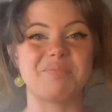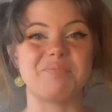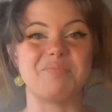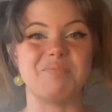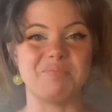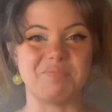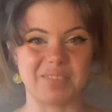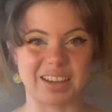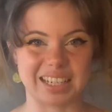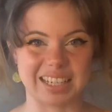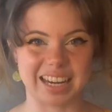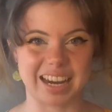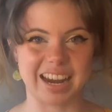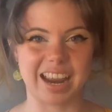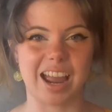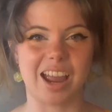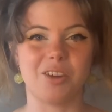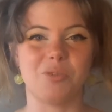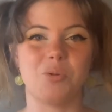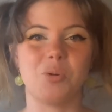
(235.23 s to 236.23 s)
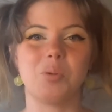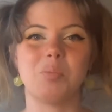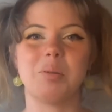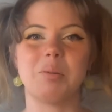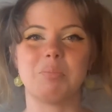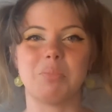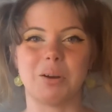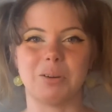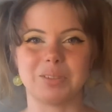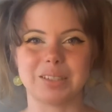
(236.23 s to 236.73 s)
Monday, I will be
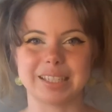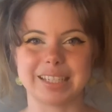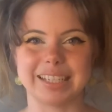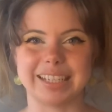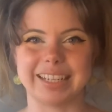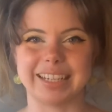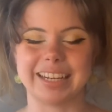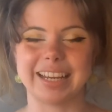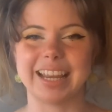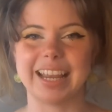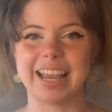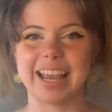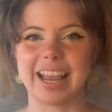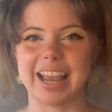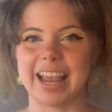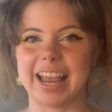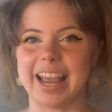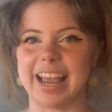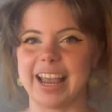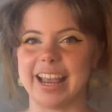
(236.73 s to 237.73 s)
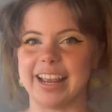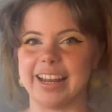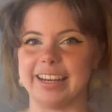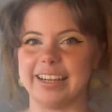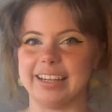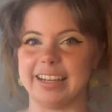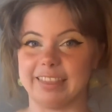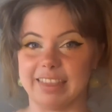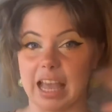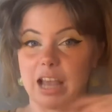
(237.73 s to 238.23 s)
posting,
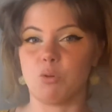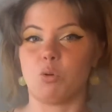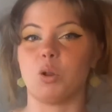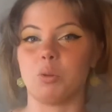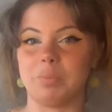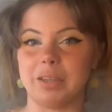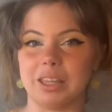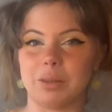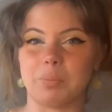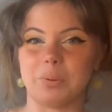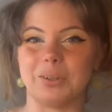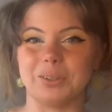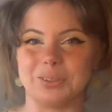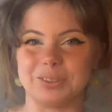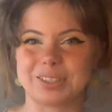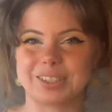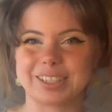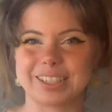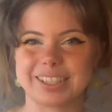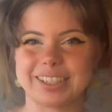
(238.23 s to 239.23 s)
and that will be the post